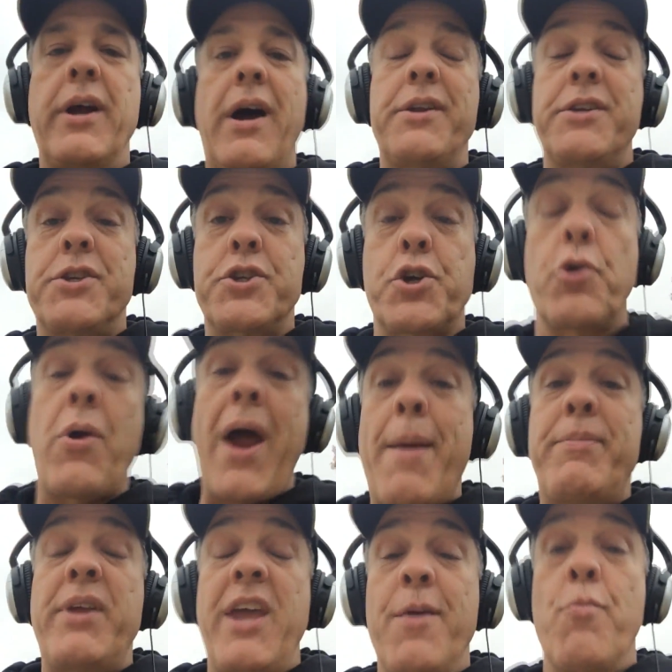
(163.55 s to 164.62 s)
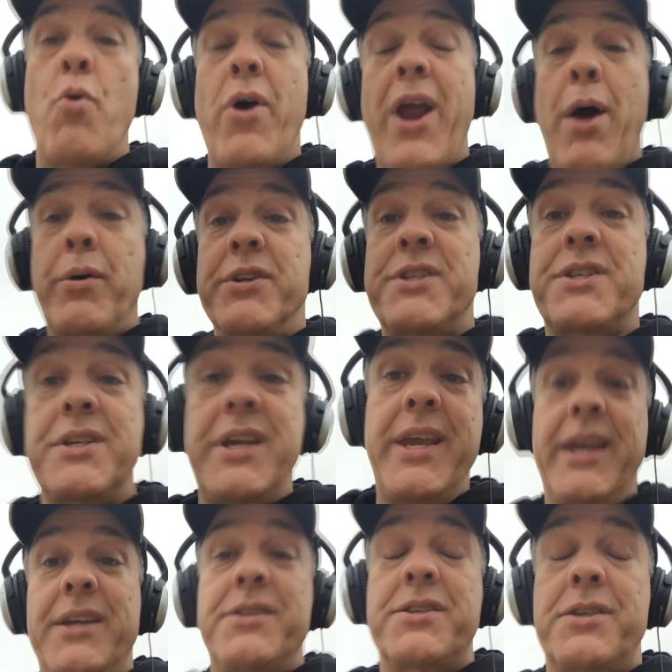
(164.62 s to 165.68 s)
I described to him what I was
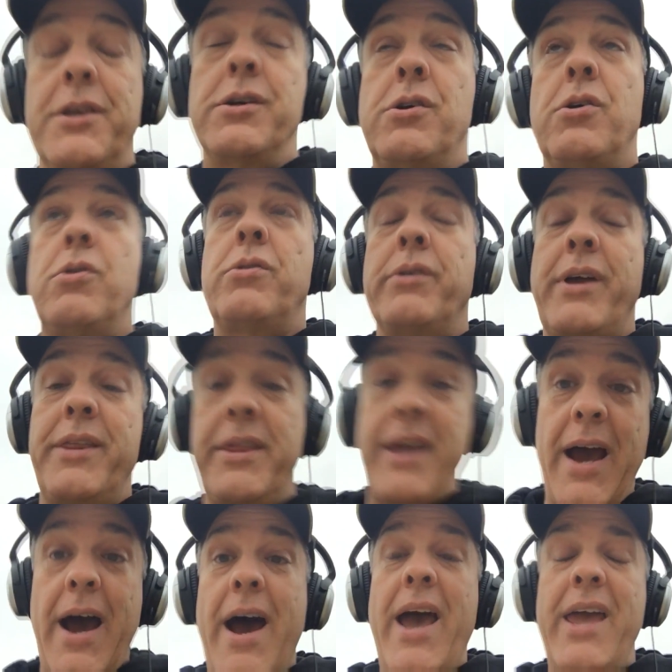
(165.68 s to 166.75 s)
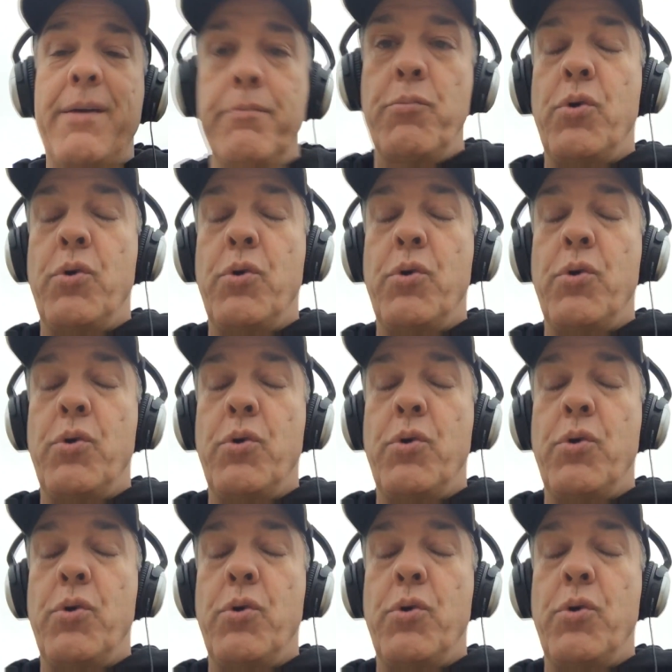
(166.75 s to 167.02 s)
seeing still in the eye,